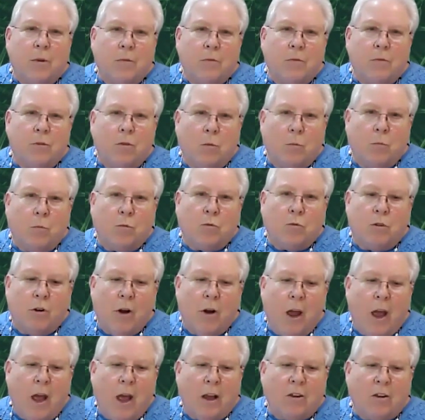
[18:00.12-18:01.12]
of
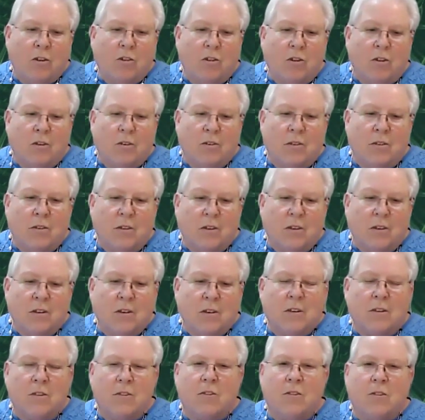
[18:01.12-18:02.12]
subtraction
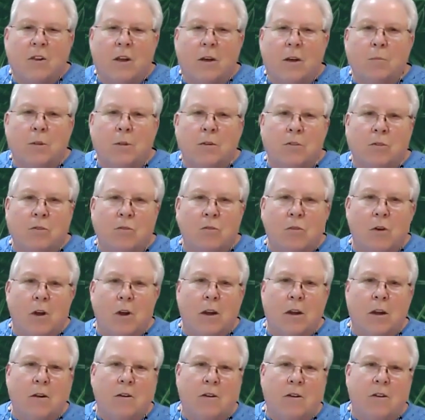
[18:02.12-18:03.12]
is
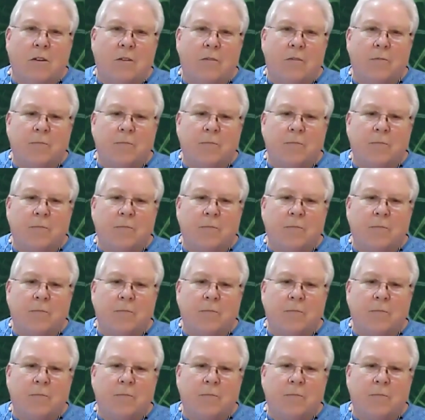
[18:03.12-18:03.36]
demonstrated.